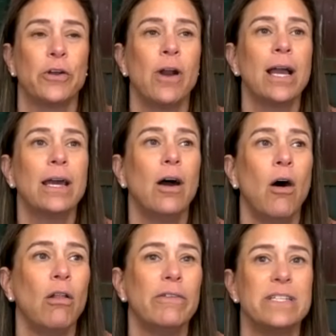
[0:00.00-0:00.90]
You're not going to
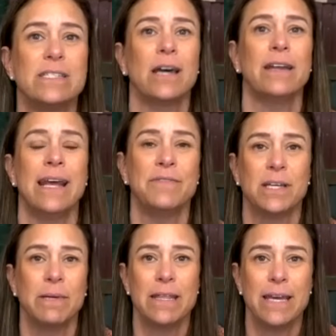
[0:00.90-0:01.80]
all of a sudden have
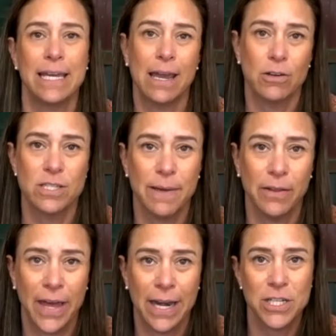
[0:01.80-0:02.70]
somebody that cares
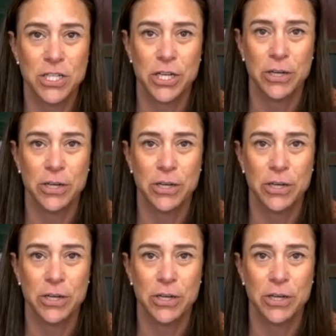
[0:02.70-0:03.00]
about that issue.